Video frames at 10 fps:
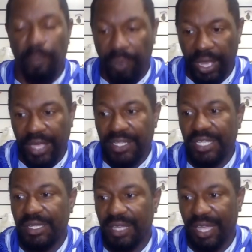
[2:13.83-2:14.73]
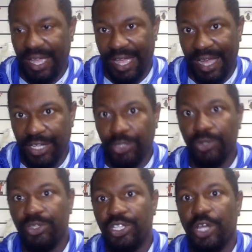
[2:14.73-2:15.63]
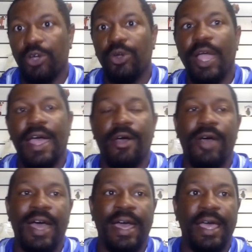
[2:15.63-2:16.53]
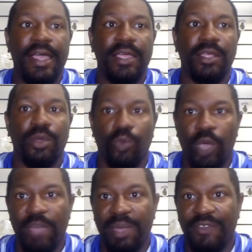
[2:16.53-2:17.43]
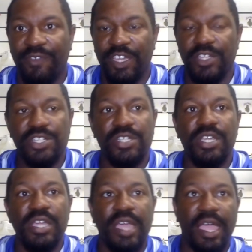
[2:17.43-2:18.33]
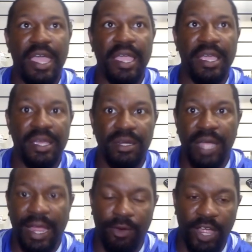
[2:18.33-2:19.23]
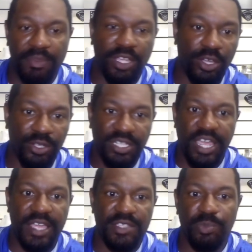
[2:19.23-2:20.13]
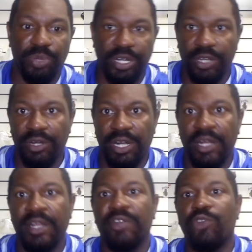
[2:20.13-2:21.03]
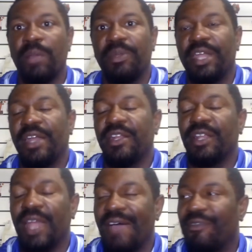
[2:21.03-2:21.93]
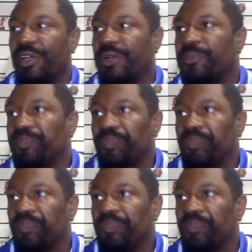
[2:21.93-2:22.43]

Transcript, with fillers: but I do show how I weigh my fish and I grab the cull tags and put it on there and then drop it down in the live well.